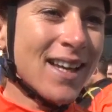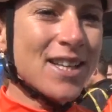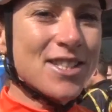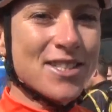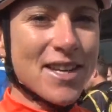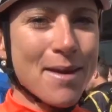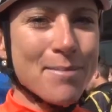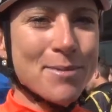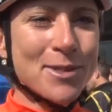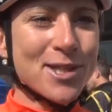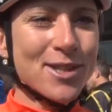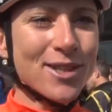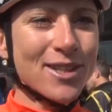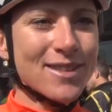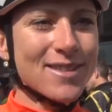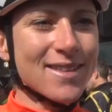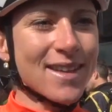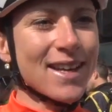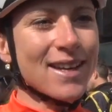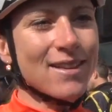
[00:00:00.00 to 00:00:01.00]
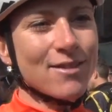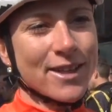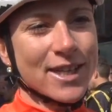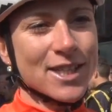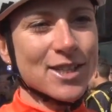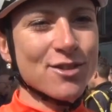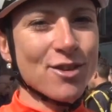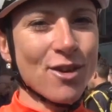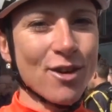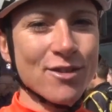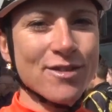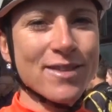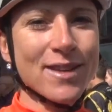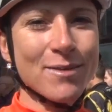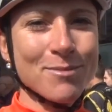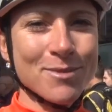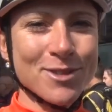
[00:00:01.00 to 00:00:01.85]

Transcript: shape is good, and I'm with a strong team.